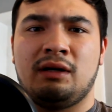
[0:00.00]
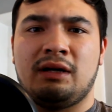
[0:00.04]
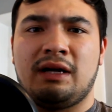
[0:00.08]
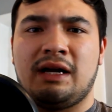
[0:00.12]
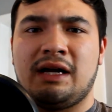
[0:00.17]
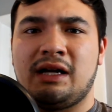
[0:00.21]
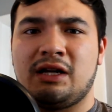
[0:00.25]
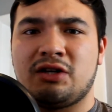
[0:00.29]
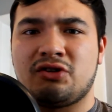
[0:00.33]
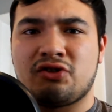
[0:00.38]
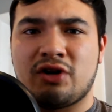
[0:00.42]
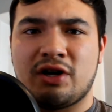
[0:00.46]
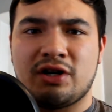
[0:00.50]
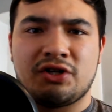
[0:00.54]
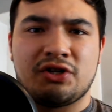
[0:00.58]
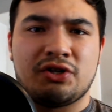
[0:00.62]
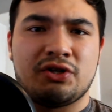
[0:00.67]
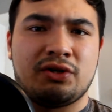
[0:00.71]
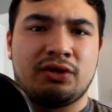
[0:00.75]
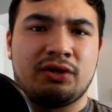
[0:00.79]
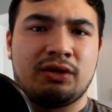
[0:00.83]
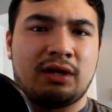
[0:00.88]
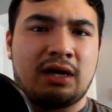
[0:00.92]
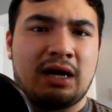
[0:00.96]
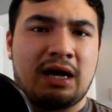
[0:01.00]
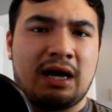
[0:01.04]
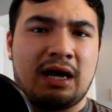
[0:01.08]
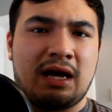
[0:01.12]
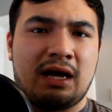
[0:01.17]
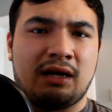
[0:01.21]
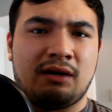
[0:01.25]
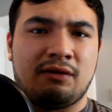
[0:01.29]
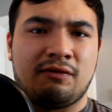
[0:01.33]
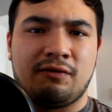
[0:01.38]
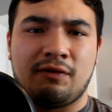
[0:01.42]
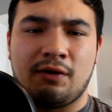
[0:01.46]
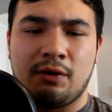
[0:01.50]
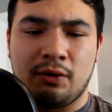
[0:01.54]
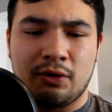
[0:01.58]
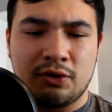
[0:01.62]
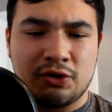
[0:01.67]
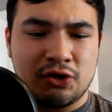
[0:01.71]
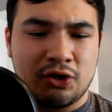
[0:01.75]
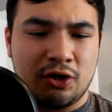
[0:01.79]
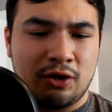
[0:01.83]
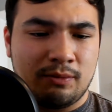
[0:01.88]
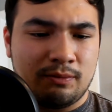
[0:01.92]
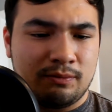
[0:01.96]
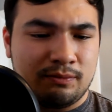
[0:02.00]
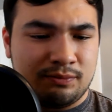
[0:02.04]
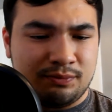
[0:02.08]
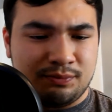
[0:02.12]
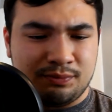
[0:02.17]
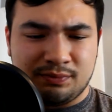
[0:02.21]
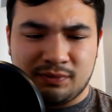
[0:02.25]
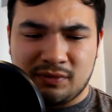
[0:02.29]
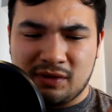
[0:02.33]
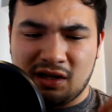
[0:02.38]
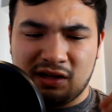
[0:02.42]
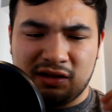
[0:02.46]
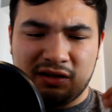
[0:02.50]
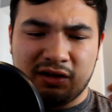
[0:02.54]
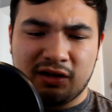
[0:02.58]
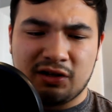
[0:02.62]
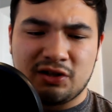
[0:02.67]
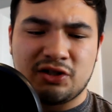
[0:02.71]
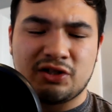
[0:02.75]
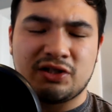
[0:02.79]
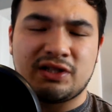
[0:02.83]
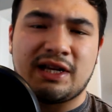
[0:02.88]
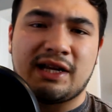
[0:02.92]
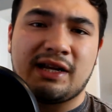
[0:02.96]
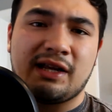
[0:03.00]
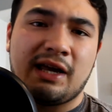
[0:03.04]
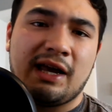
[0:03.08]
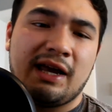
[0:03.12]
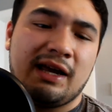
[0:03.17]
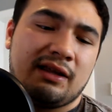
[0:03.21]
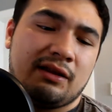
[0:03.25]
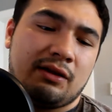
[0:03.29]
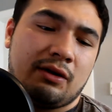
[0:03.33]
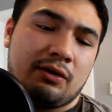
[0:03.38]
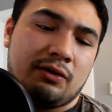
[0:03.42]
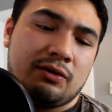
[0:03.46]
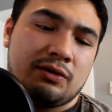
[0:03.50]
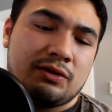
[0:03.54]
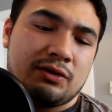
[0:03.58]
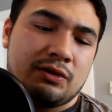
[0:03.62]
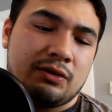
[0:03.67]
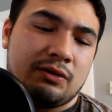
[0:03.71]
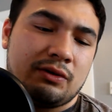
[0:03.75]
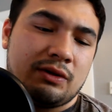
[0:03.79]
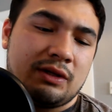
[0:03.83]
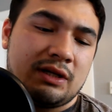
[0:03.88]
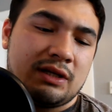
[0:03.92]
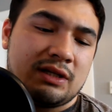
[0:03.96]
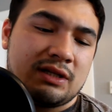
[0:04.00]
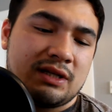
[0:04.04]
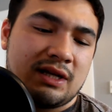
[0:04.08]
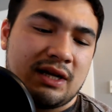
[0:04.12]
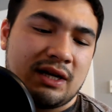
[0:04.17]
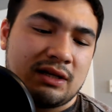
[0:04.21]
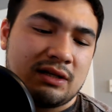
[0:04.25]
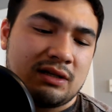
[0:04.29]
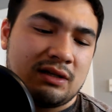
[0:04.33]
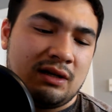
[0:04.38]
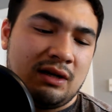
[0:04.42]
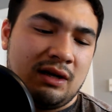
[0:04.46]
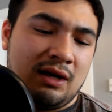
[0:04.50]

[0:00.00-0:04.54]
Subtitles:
illustration, and Photoshop, and you could just dedicate those to the 6